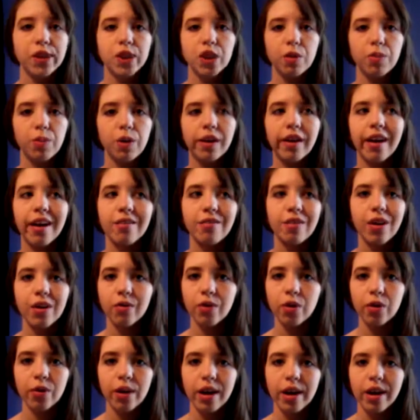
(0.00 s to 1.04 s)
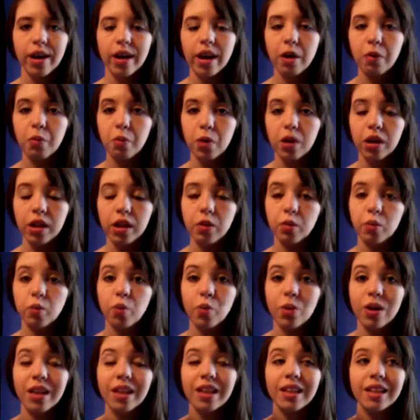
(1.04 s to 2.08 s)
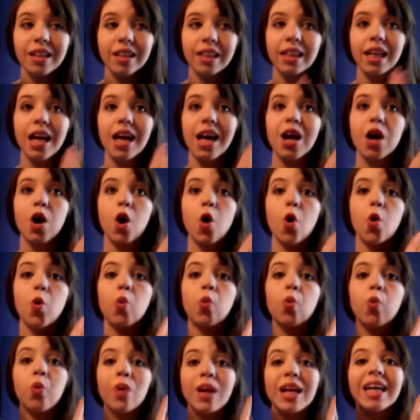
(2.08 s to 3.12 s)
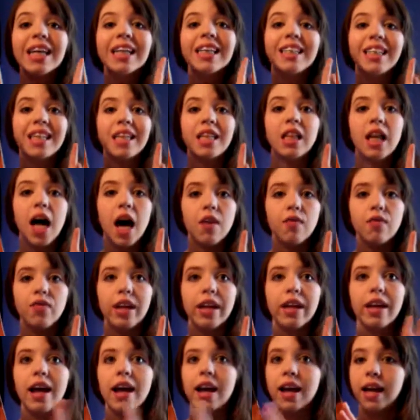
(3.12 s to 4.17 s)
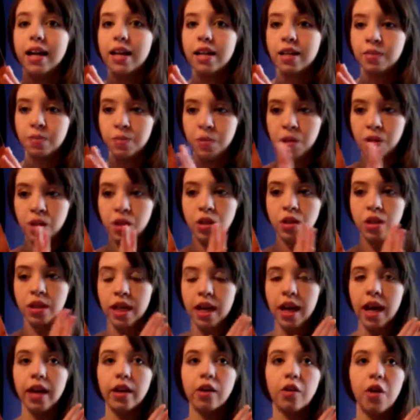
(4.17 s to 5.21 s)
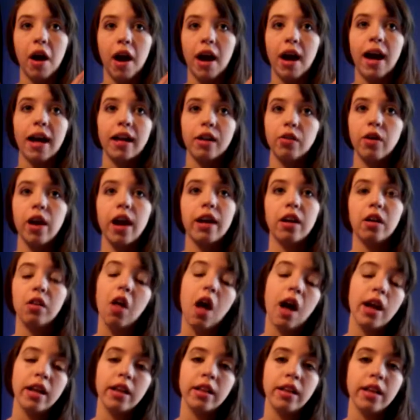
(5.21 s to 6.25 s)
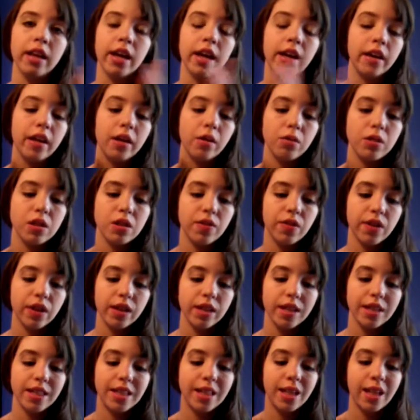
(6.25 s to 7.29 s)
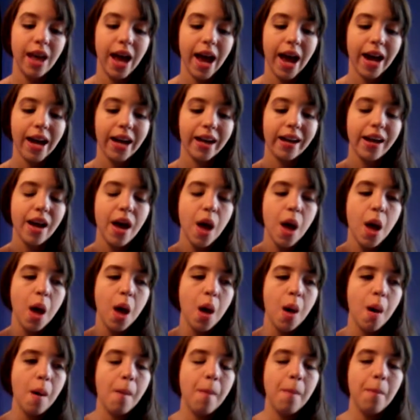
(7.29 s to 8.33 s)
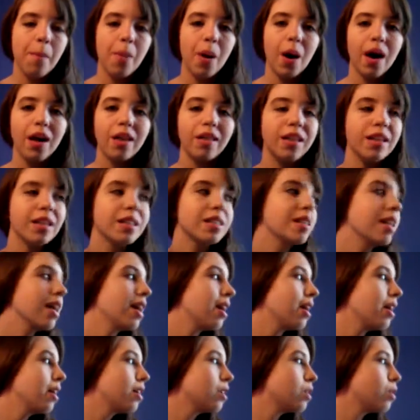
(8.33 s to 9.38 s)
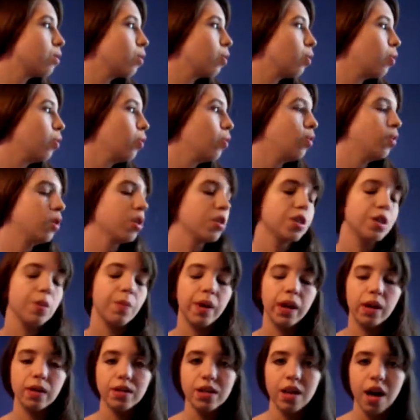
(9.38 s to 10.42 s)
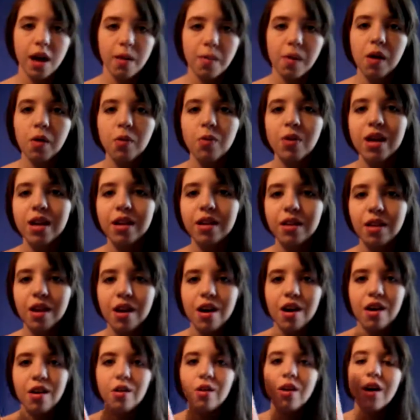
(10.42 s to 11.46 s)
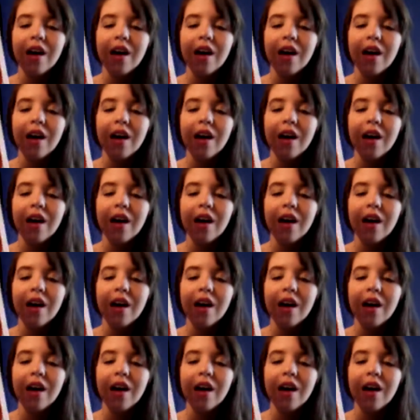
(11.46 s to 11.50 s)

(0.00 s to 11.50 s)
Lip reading: book I've ever read, and I really loved it. And I cried a lot in the end. It was very sad. But this is, oh, there's someone outside my window.